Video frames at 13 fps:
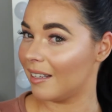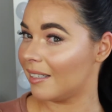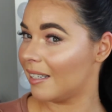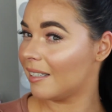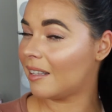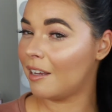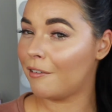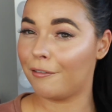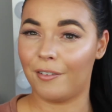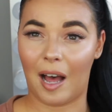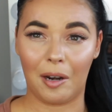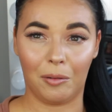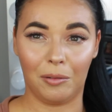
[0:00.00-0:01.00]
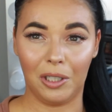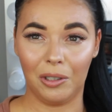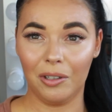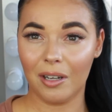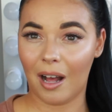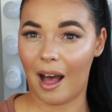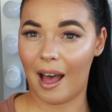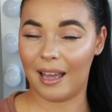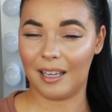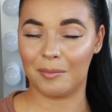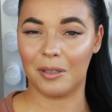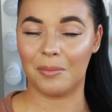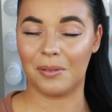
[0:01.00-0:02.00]
this is the final look. I
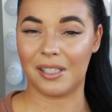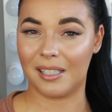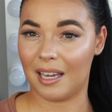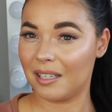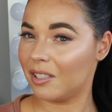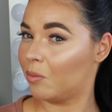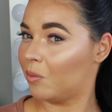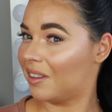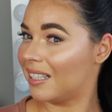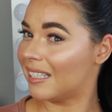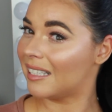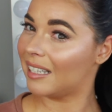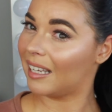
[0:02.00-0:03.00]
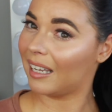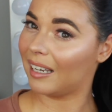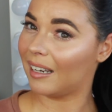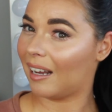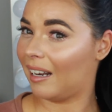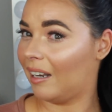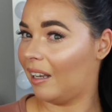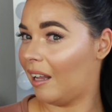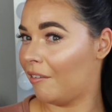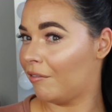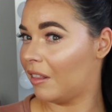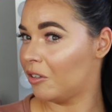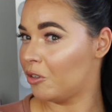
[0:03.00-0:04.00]
am obsessed with the skin. I
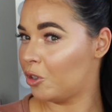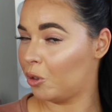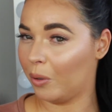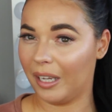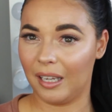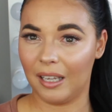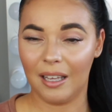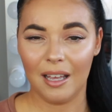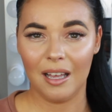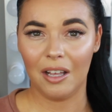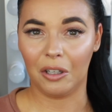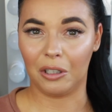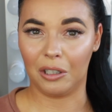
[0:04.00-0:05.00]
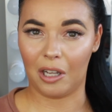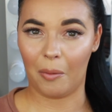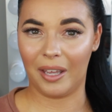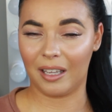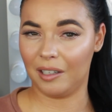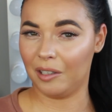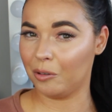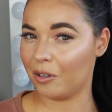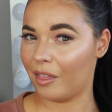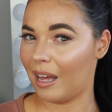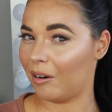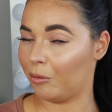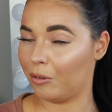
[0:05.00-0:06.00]
love the dewy, glowing look
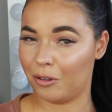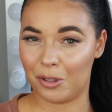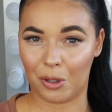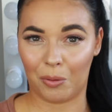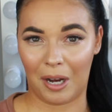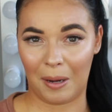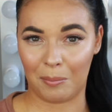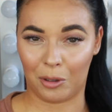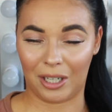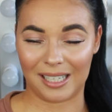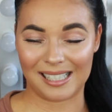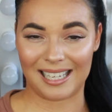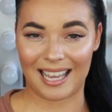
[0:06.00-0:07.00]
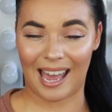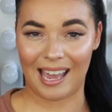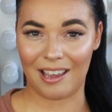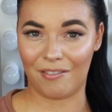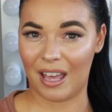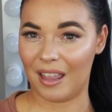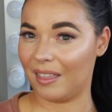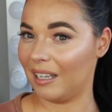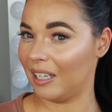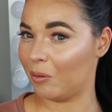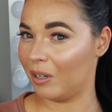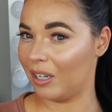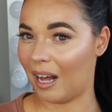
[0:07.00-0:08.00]
that all those cream products gave, and the
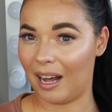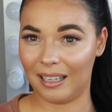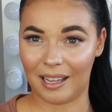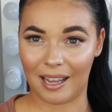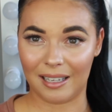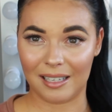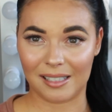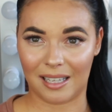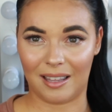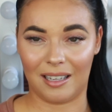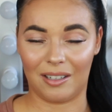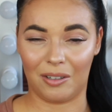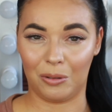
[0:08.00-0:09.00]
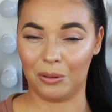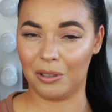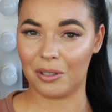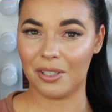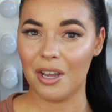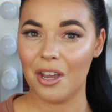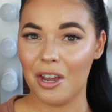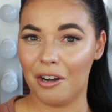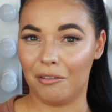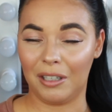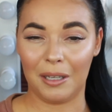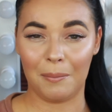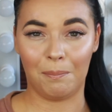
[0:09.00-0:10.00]
liquid highlighters. I think it all looks
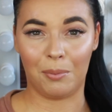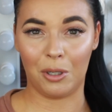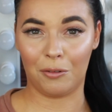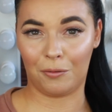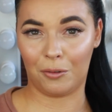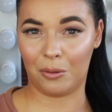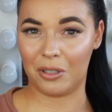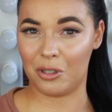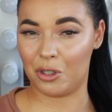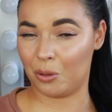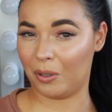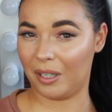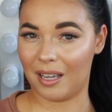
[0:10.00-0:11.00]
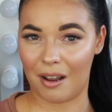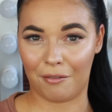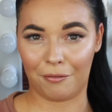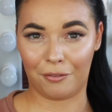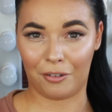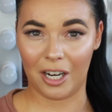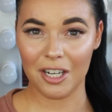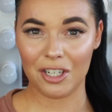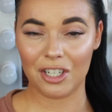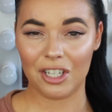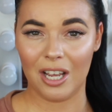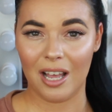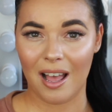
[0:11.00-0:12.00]
really beautiful and dewy and
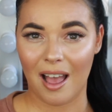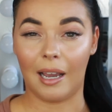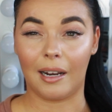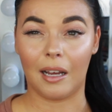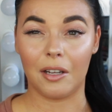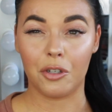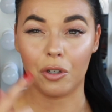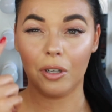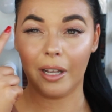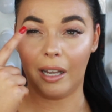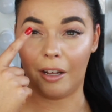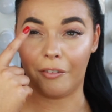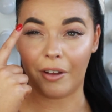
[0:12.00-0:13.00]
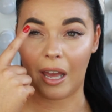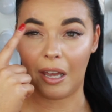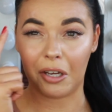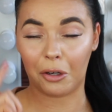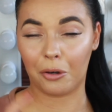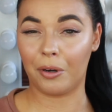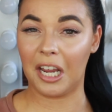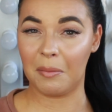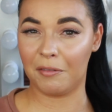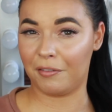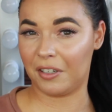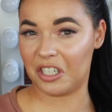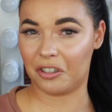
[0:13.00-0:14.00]
fresh. And I do love a cream
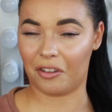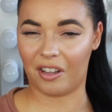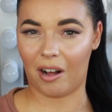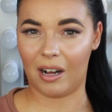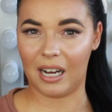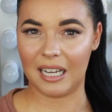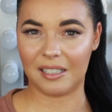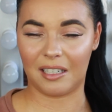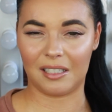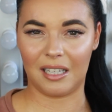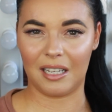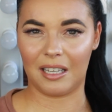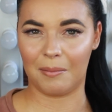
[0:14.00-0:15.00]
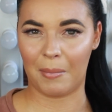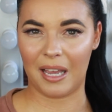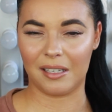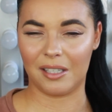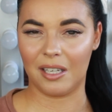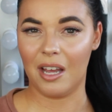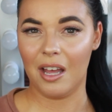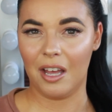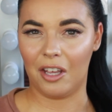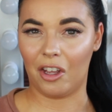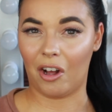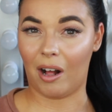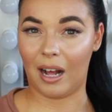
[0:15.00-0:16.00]
finish on the eyes. I just think it makes
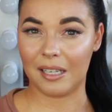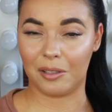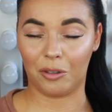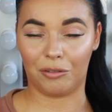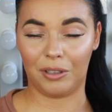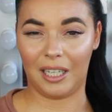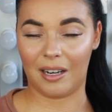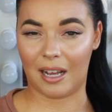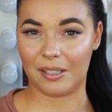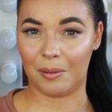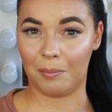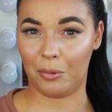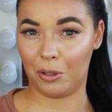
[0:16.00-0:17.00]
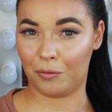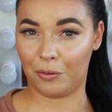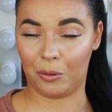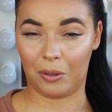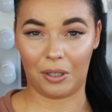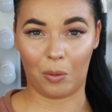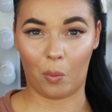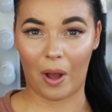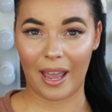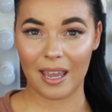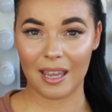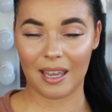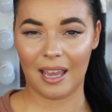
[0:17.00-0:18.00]
your eyes look really nice and beautiful and
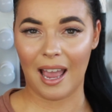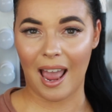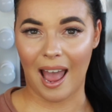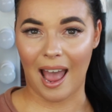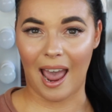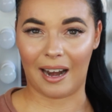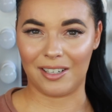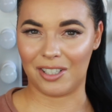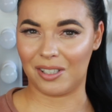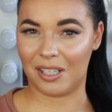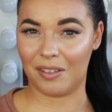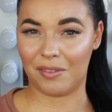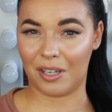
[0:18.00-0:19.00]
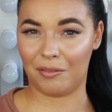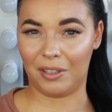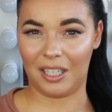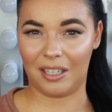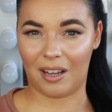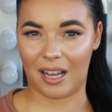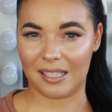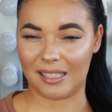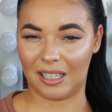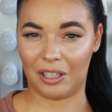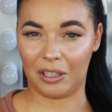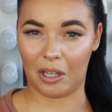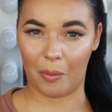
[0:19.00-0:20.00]
awake, and it just gives a really nice
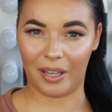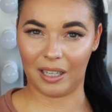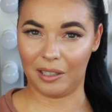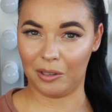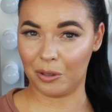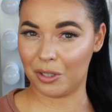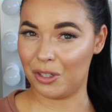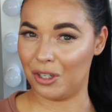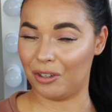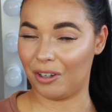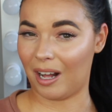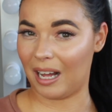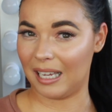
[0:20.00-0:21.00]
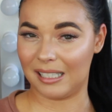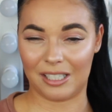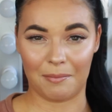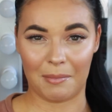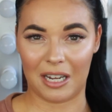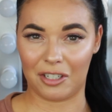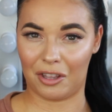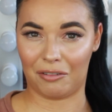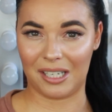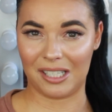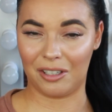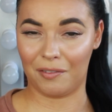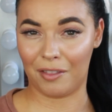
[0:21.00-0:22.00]
glowing look to your eyes to match the
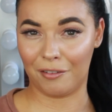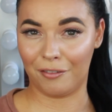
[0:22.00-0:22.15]
rest of